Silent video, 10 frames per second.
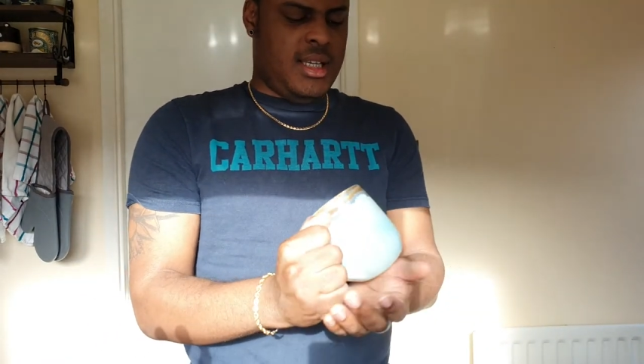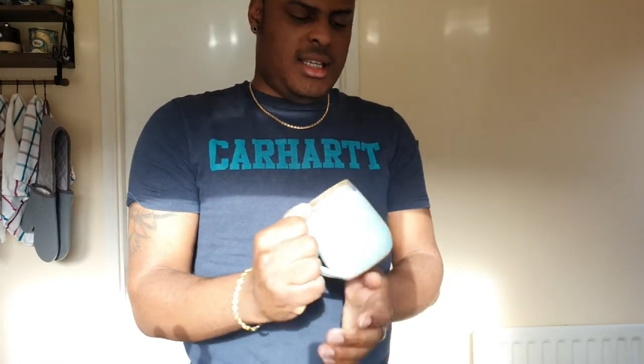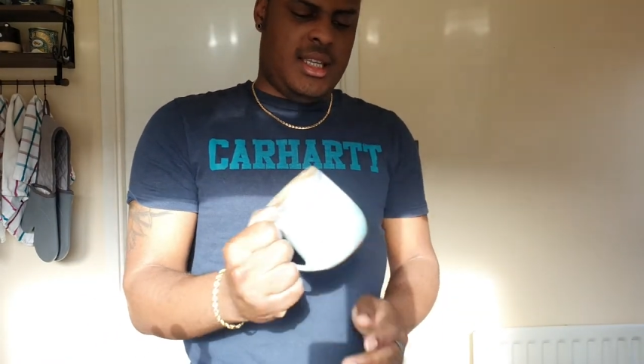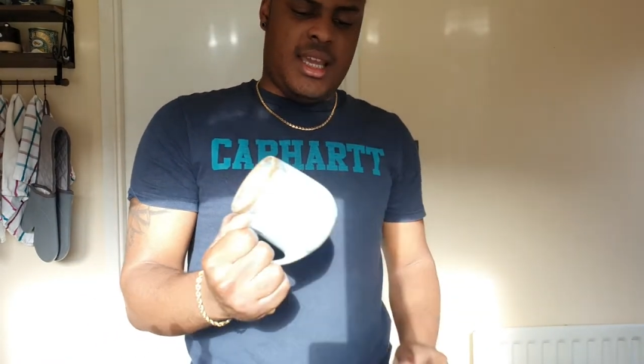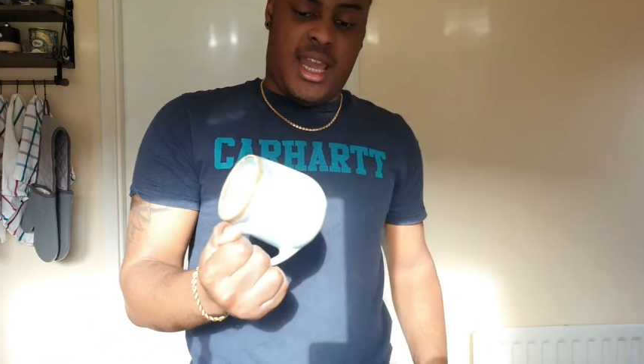
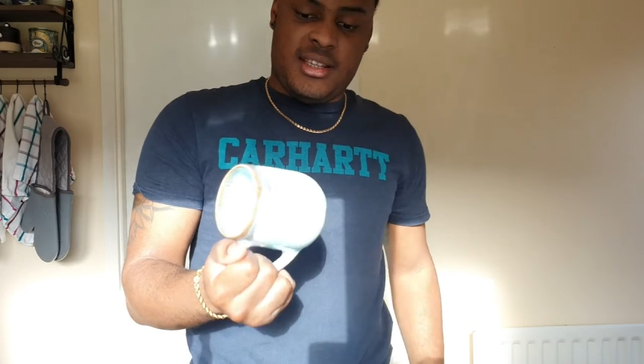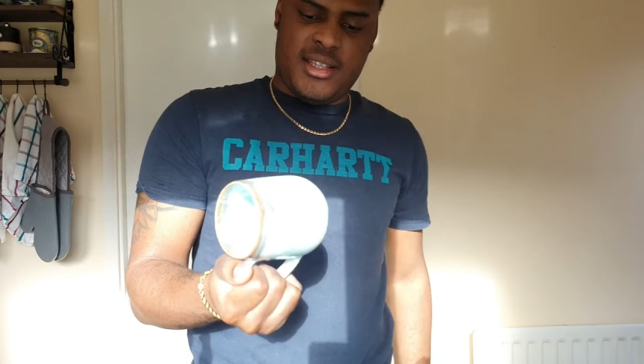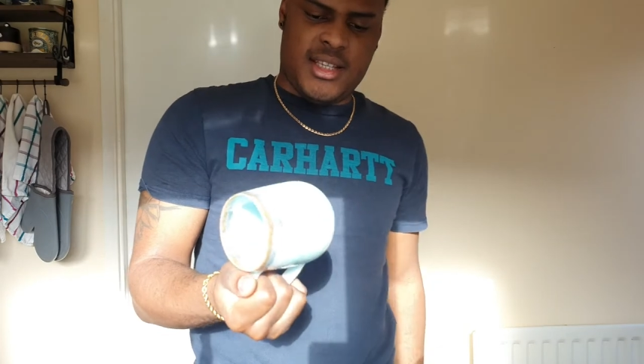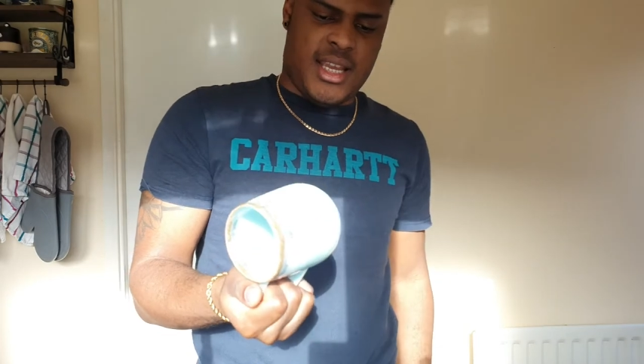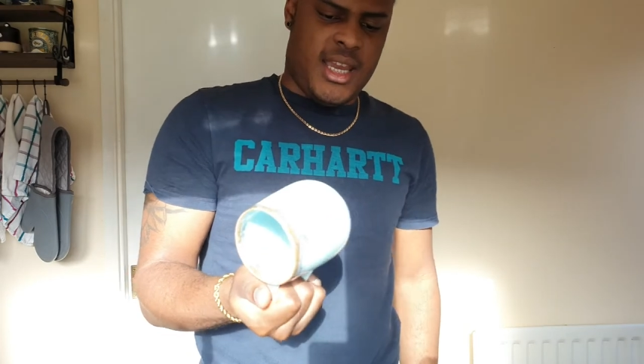
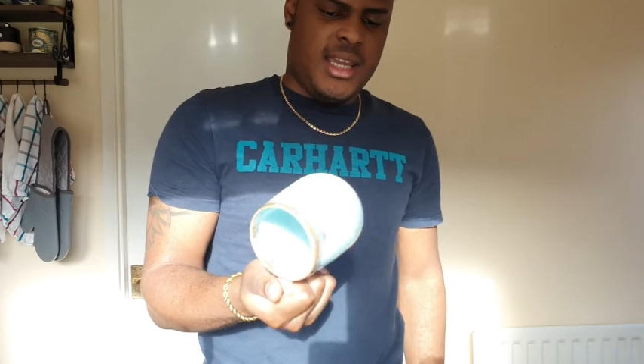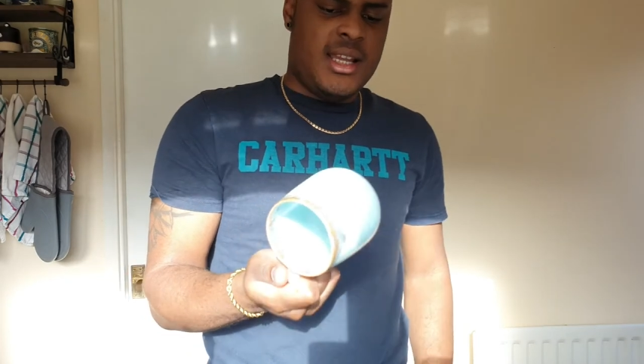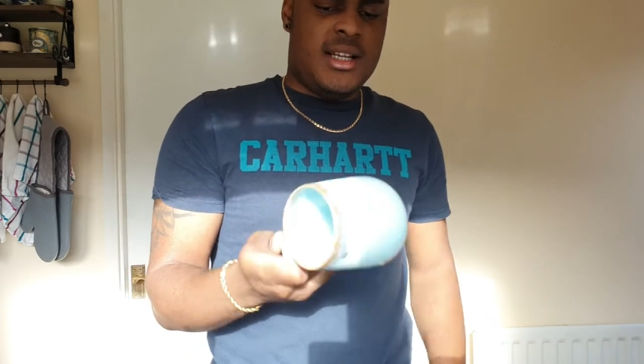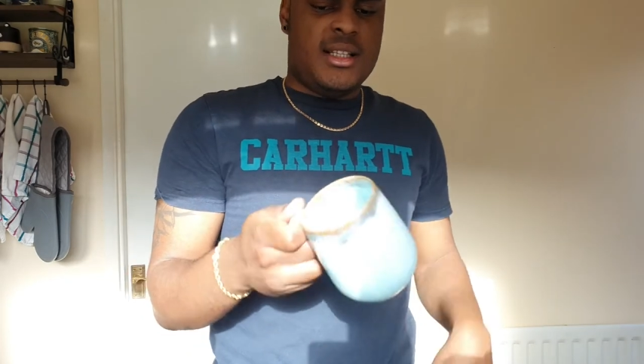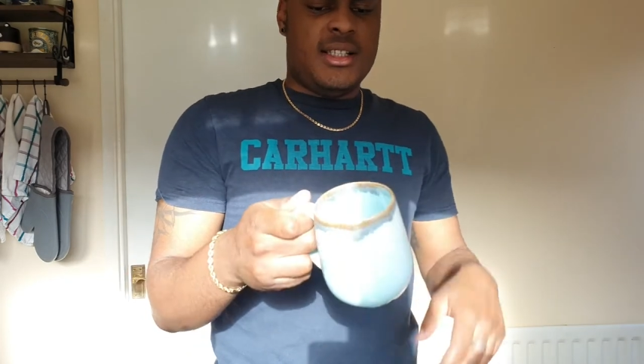yesterday.
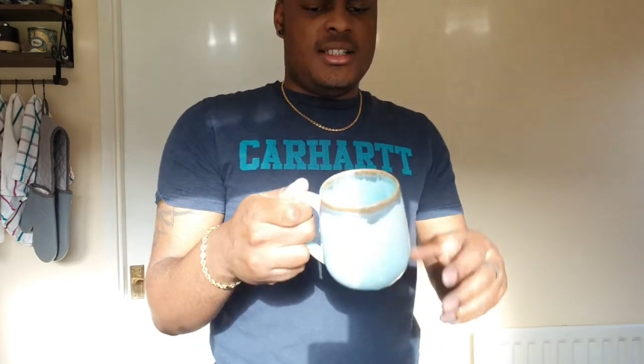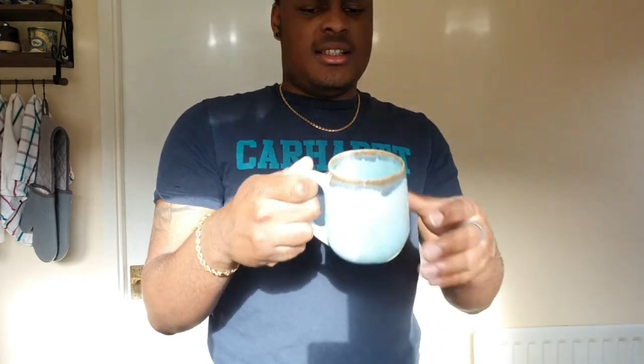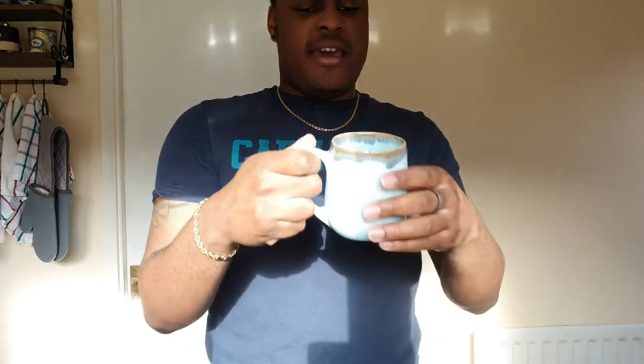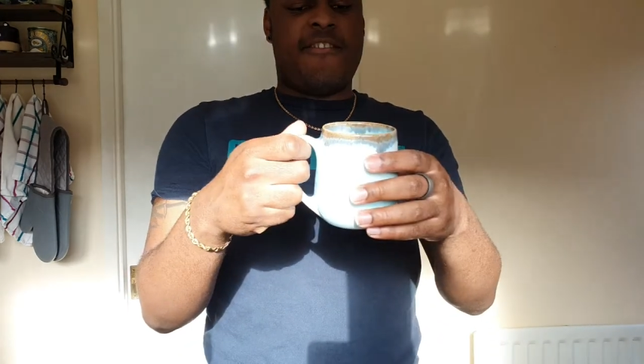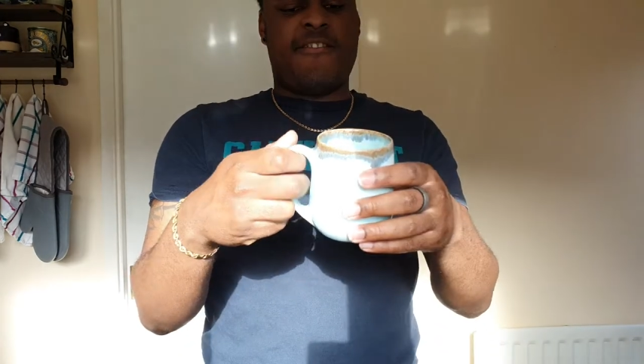This is
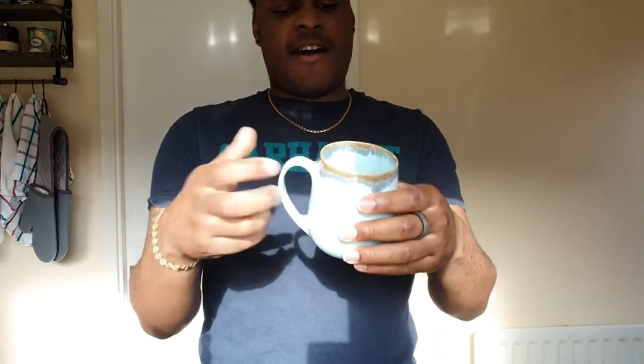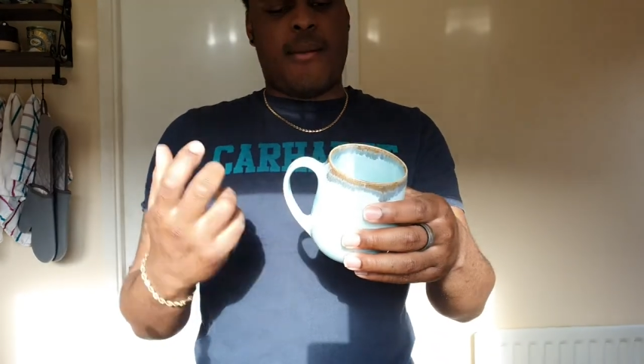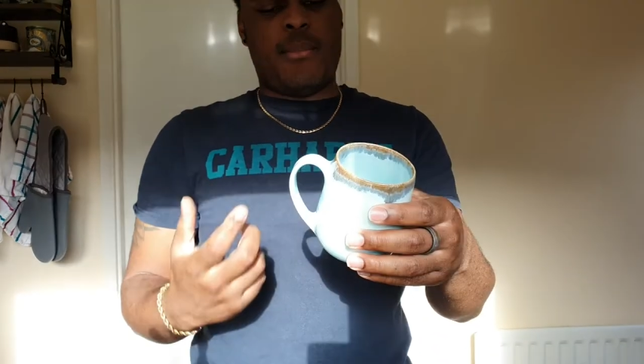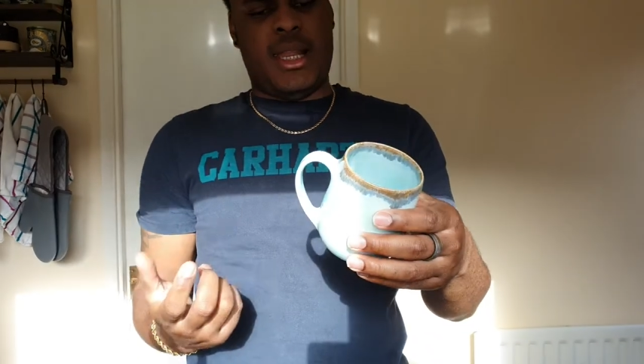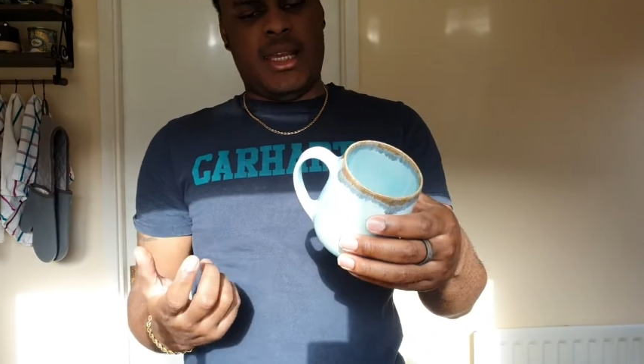their Fat
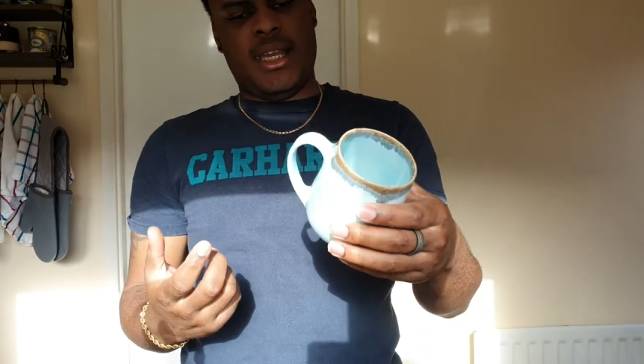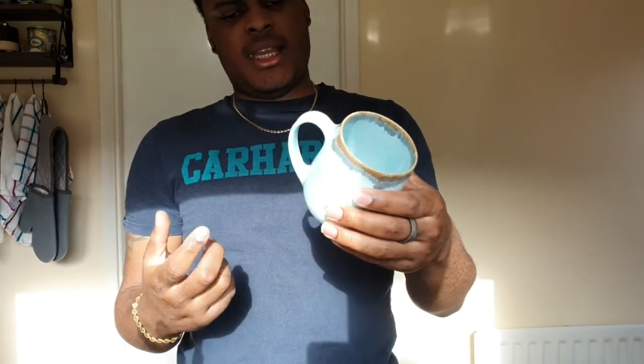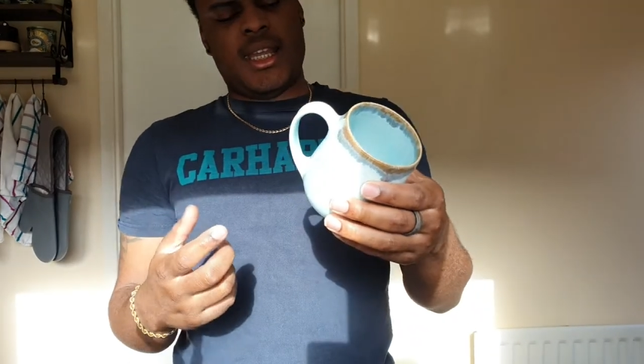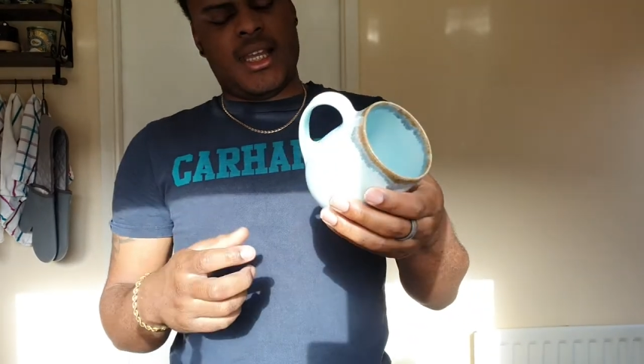Belly.